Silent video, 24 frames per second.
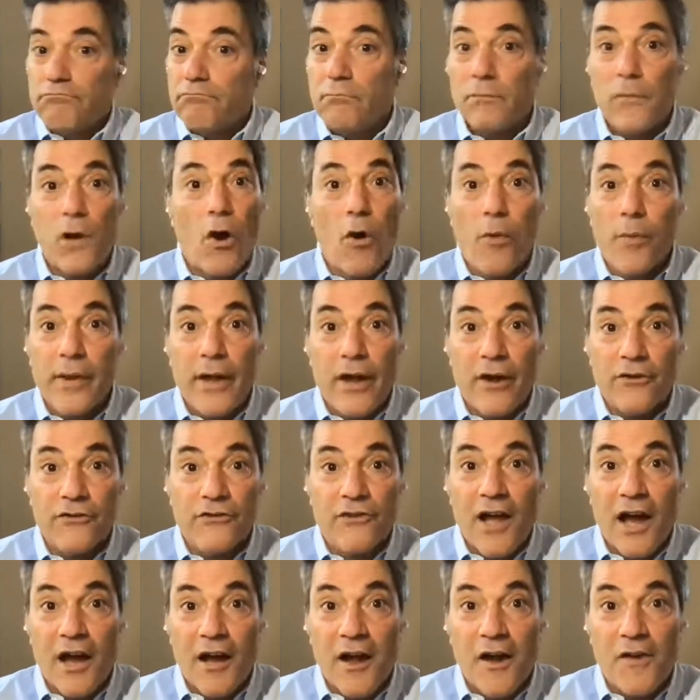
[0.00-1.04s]
home care is
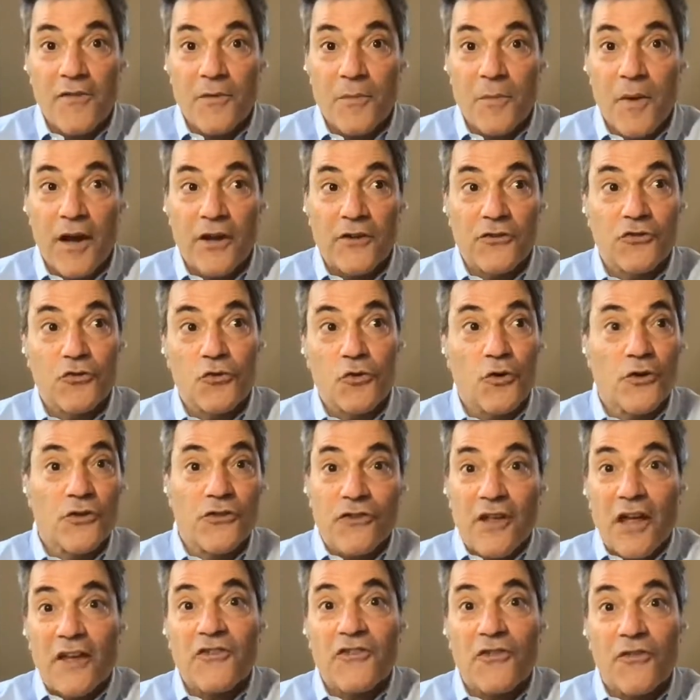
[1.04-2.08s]
not covered by insurance.
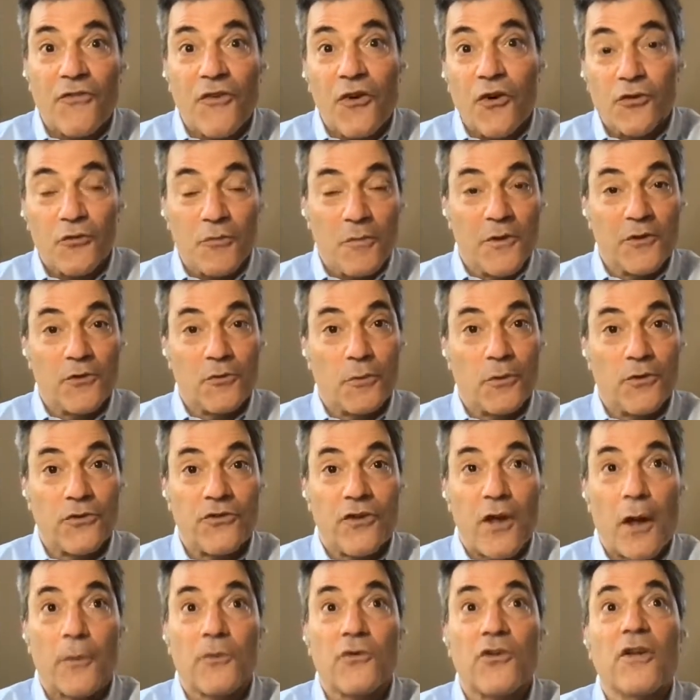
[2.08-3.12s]
That's the first
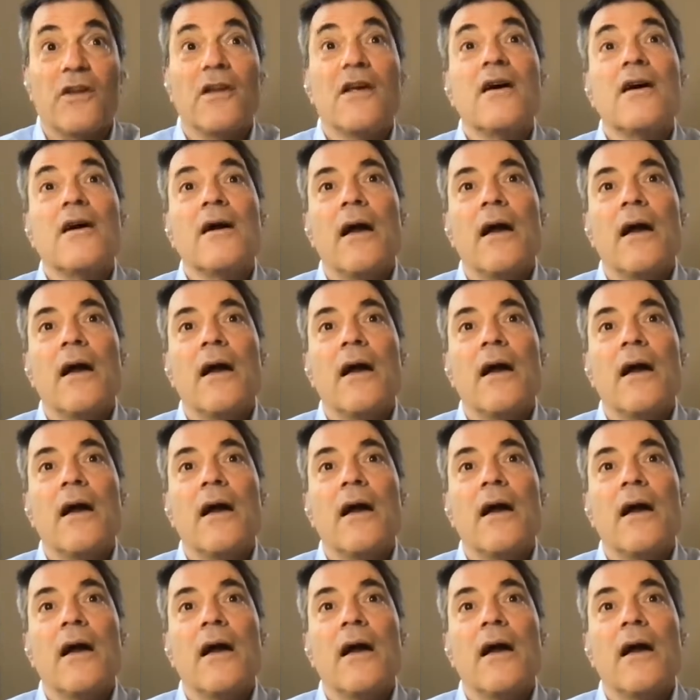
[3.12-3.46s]
misperception.